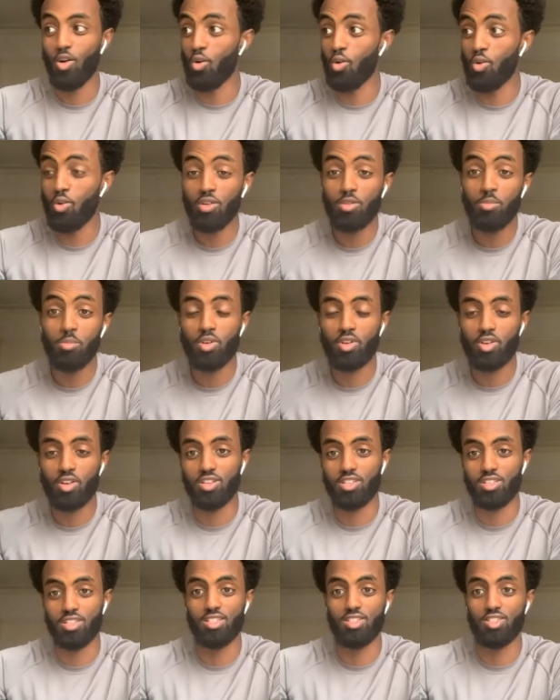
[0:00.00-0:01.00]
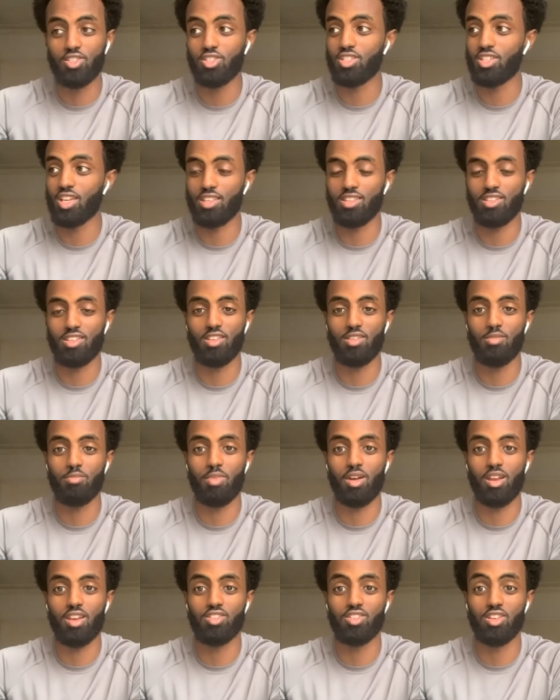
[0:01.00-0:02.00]
all because he just said to the
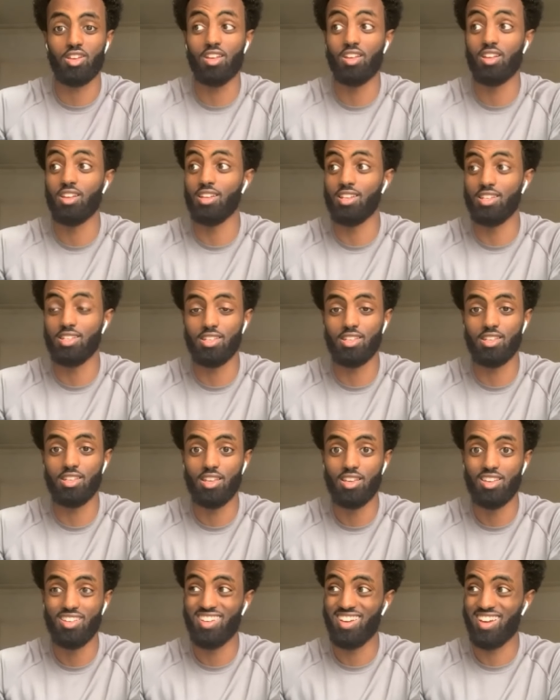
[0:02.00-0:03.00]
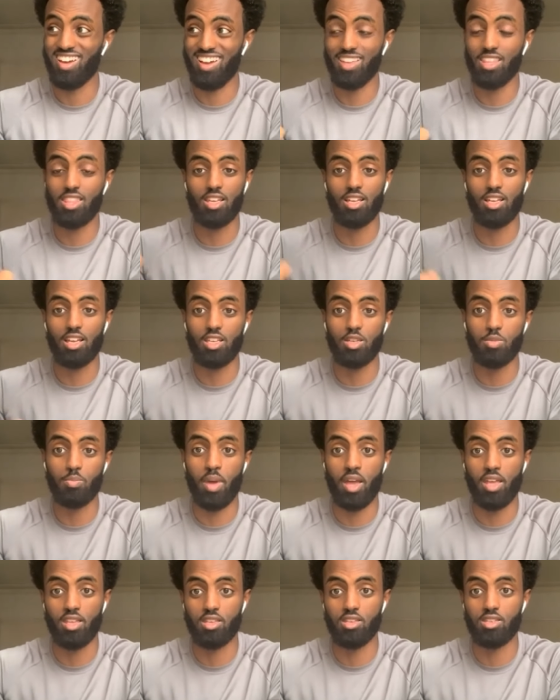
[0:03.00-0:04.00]
manager, "Listen, I think it's
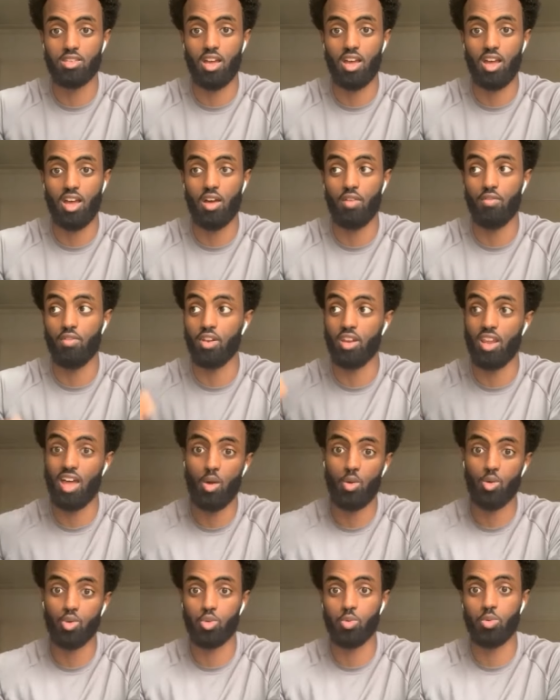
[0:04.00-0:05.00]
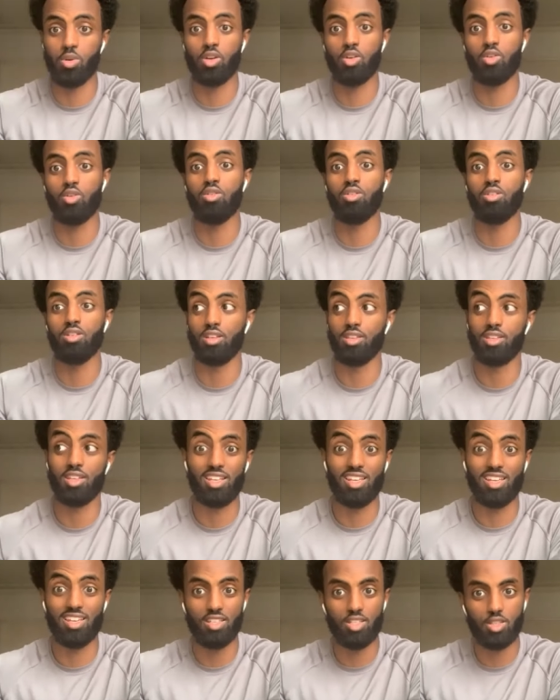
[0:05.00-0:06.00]
better to have an outswing corner
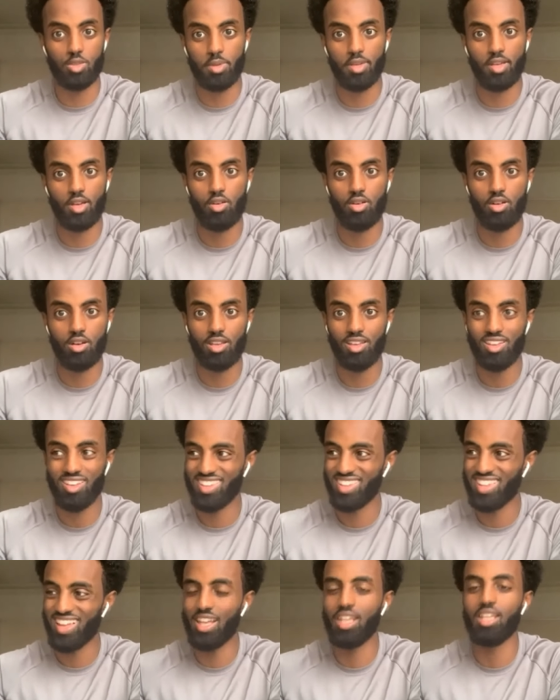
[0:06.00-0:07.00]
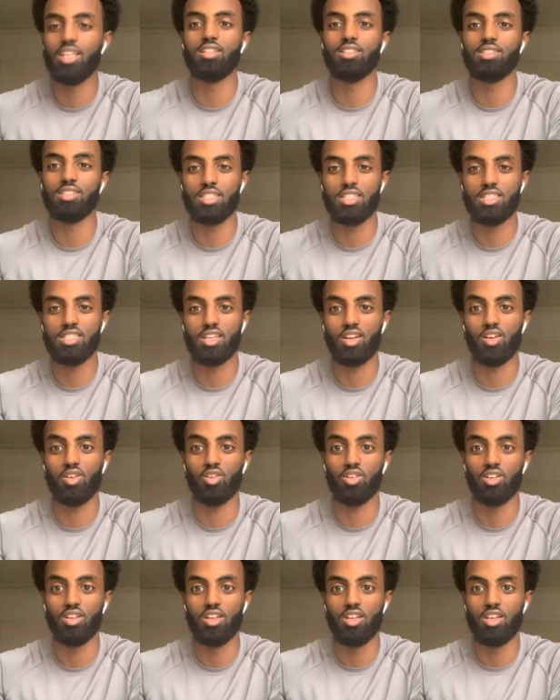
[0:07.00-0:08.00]
than an inswing corner." That little
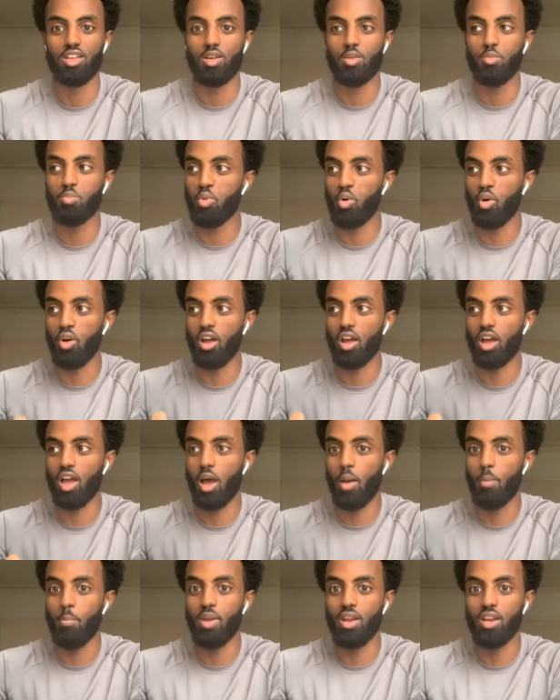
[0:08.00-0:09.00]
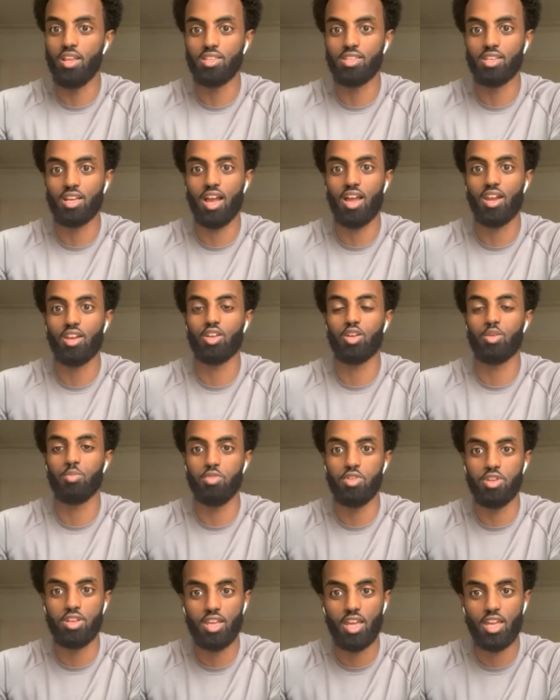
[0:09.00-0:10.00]
detail, but ability to kind of
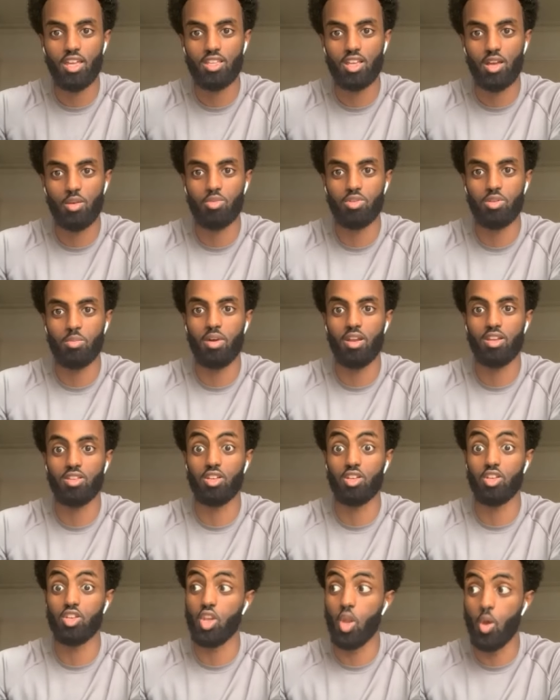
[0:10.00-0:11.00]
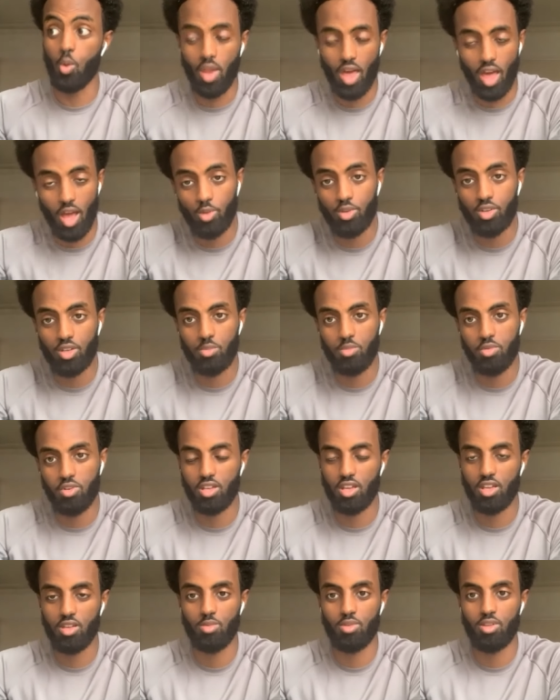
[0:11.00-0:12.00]
communicate that with the manager, knowing how to
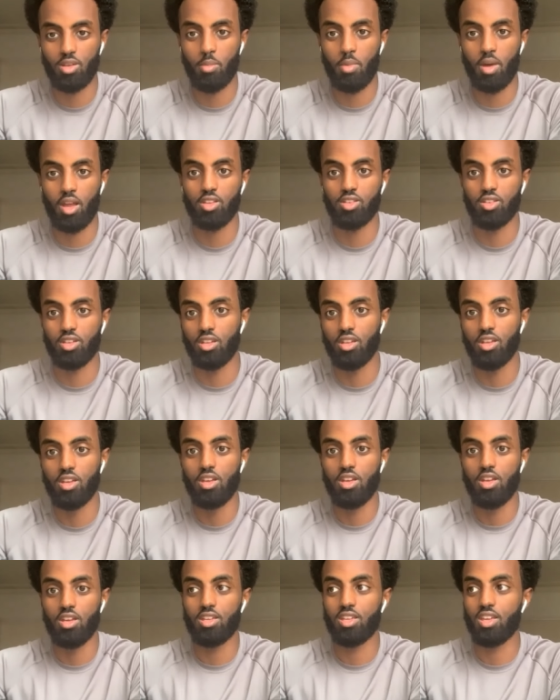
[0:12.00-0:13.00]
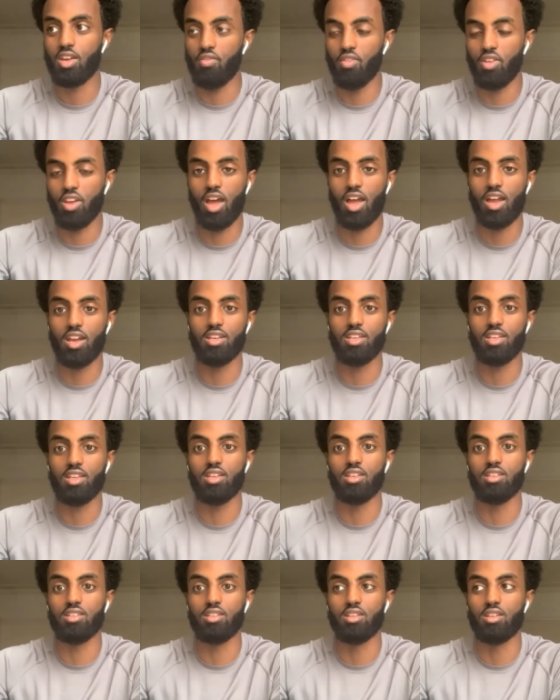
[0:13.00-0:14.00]
communicate with the manager, giving
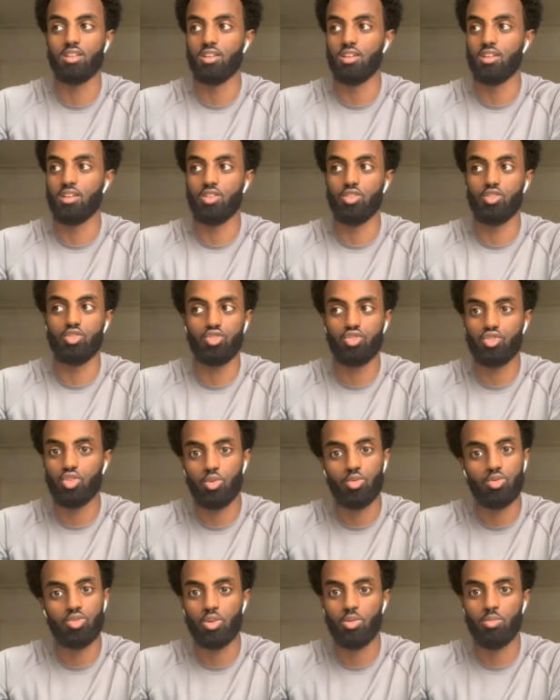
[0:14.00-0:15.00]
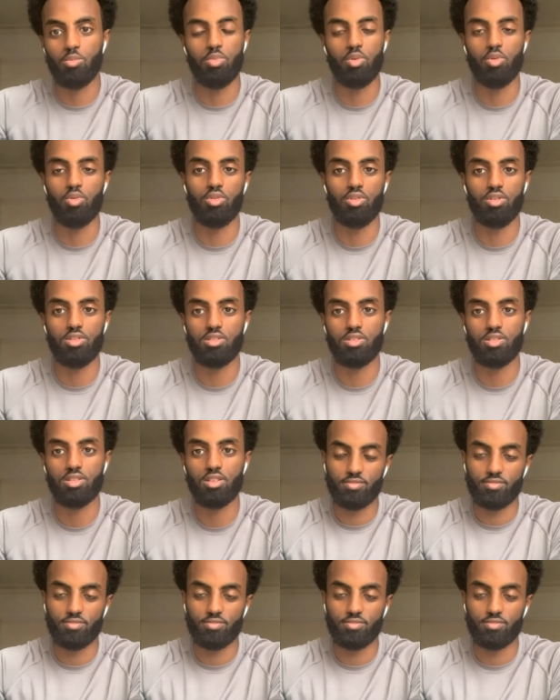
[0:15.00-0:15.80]
ideas, is so so important.